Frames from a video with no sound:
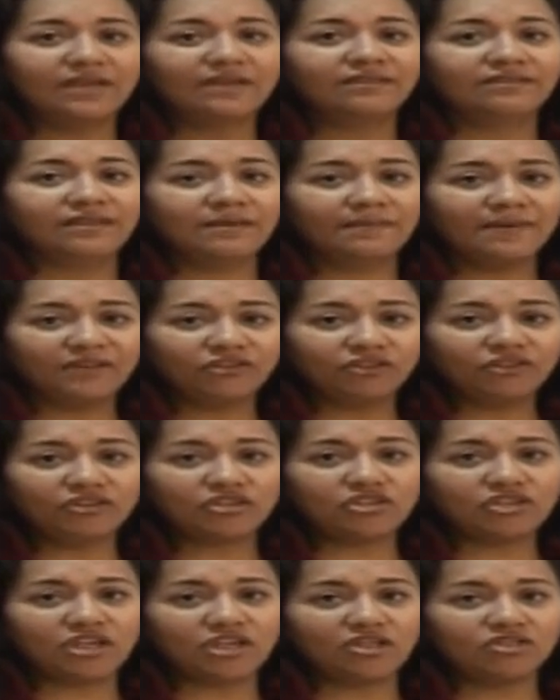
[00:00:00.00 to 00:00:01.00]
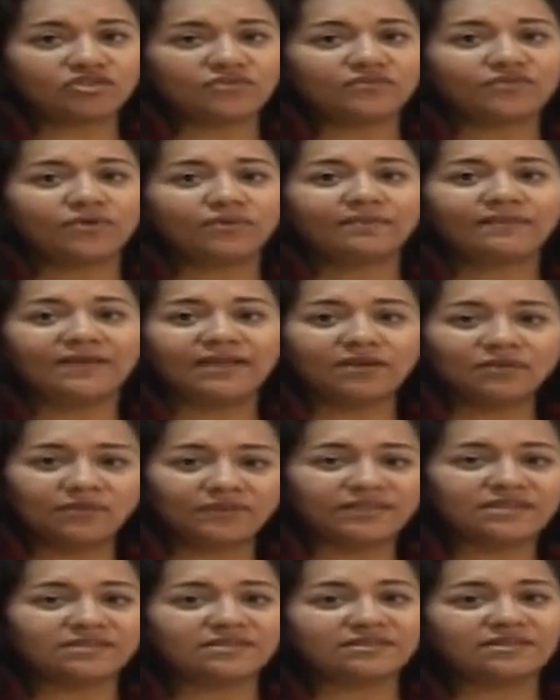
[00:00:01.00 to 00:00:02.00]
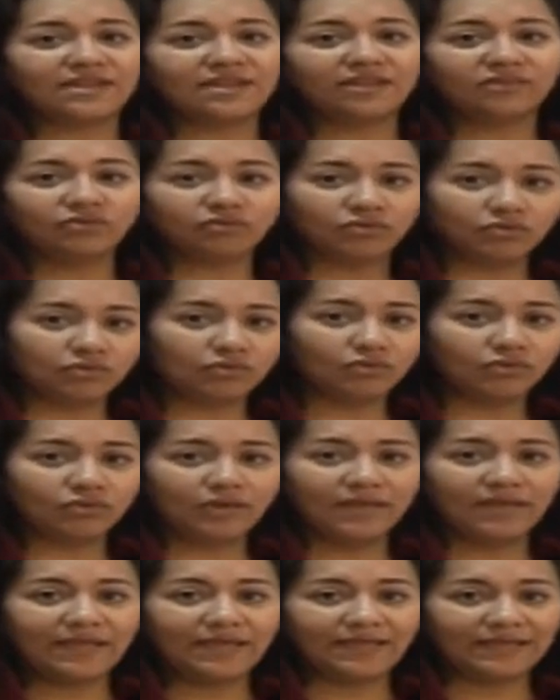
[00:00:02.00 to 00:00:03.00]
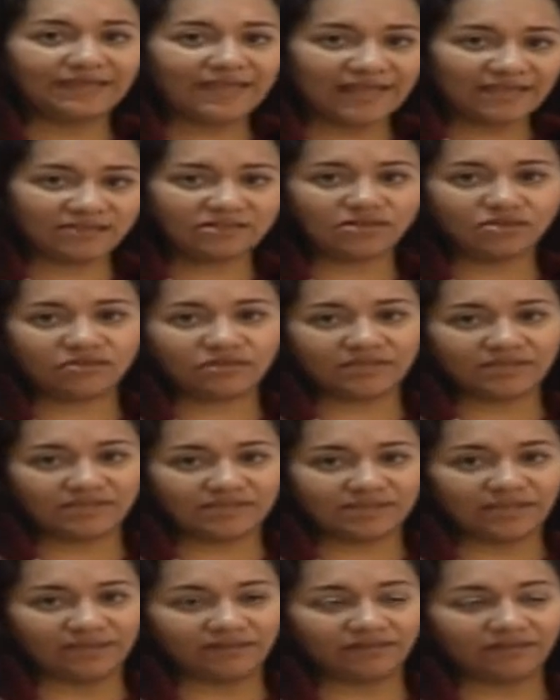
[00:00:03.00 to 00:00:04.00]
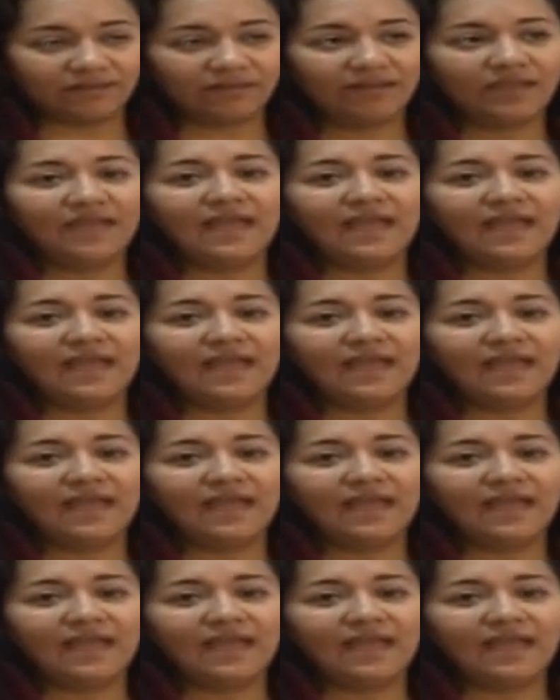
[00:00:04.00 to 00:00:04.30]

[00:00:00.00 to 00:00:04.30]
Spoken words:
the matter changes from liquid state to gaseous state.